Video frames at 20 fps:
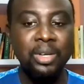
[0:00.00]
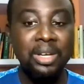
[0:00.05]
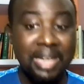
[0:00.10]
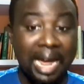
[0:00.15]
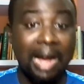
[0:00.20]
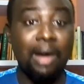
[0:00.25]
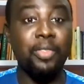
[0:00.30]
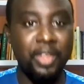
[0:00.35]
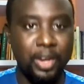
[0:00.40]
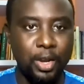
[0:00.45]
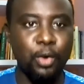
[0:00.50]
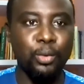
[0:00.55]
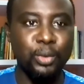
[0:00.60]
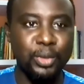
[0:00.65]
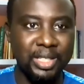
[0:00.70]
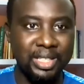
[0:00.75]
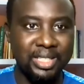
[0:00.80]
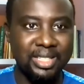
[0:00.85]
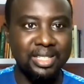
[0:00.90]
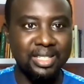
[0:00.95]
now they
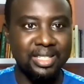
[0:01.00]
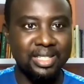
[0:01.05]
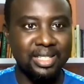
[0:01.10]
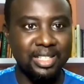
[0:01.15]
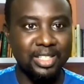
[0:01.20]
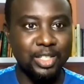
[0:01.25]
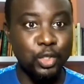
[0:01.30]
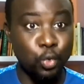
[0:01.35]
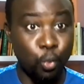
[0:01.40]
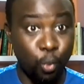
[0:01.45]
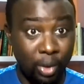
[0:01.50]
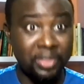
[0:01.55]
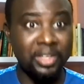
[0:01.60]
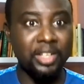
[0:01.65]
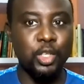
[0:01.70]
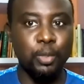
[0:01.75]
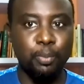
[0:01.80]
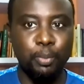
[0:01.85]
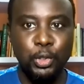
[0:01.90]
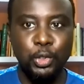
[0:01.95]
know this is what
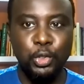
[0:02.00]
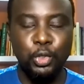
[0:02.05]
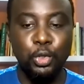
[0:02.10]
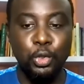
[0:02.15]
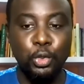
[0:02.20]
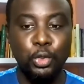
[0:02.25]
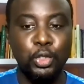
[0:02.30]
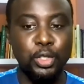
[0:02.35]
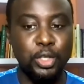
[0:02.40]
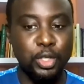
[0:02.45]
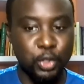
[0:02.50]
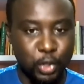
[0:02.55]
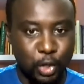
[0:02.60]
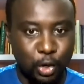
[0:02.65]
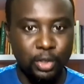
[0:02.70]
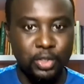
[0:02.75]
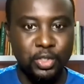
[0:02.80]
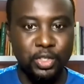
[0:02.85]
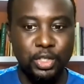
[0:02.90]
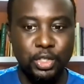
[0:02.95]
they're supposed to do to
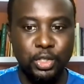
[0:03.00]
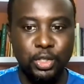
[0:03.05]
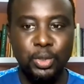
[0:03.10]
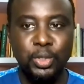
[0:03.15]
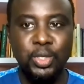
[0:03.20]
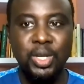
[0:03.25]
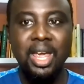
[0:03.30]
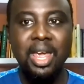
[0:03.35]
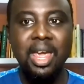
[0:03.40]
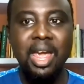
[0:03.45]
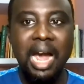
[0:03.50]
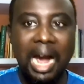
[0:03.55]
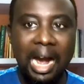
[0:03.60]
discuss issues.